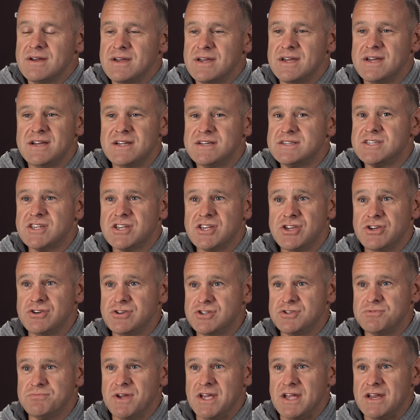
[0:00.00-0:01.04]
It is a
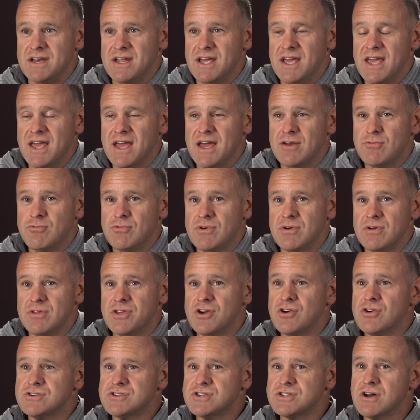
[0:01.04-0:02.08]
huge meet, and
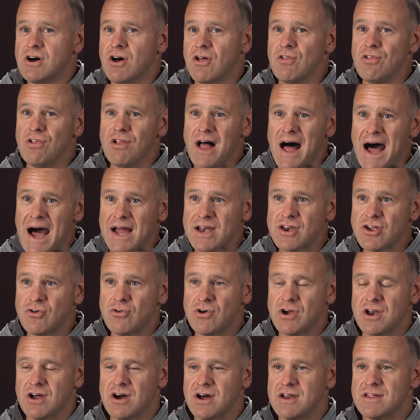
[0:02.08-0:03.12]
there's a lot
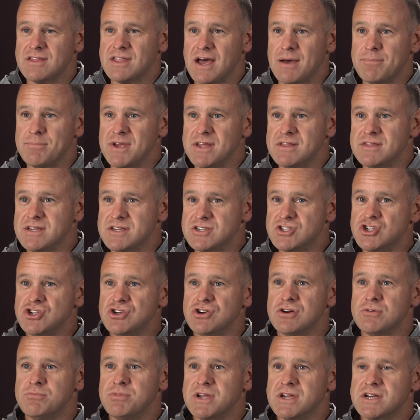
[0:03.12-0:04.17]
going on at that meet this
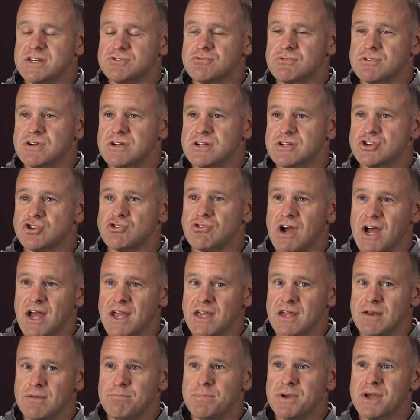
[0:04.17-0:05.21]
year because we're going to try
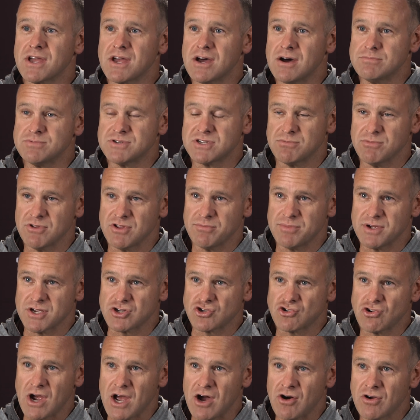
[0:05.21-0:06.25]
and pick up some Olympic
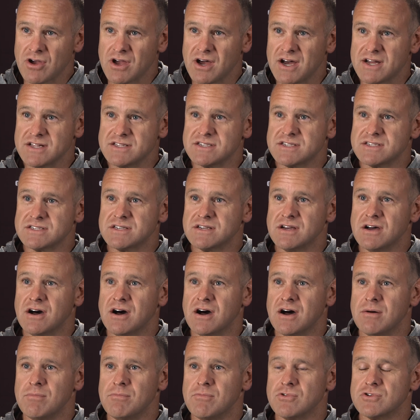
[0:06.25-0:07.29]
trial cuts.
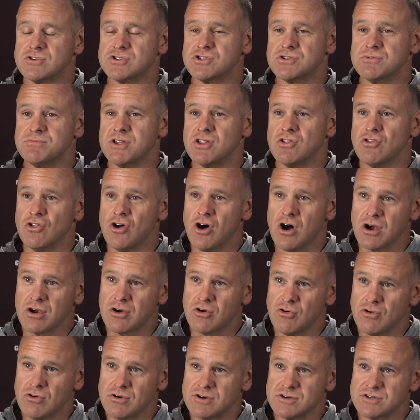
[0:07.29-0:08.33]
We're swimming long
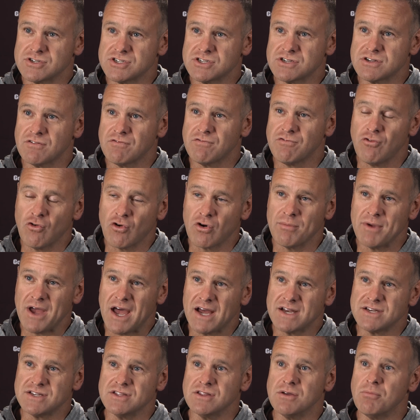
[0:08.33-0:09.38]
course
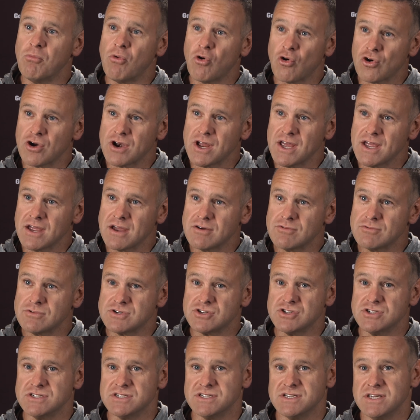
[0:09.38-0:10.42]
format in the morning,
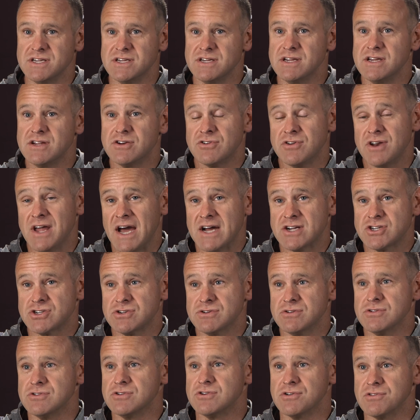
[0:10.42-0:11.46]
which is the
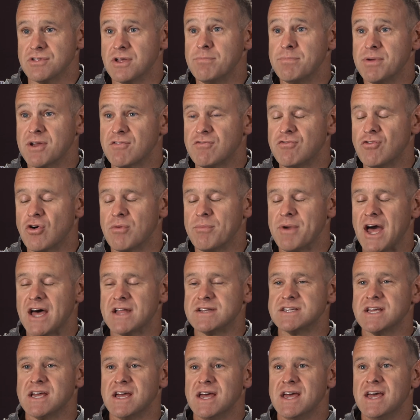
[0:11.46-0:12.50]
international or Olympic
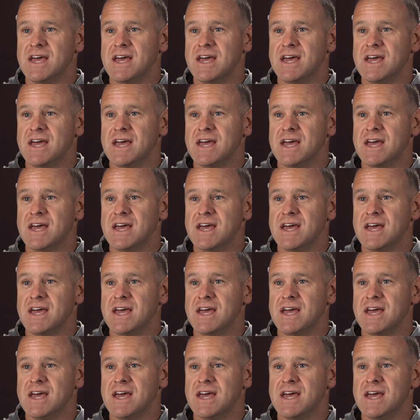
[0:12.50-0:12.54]
format,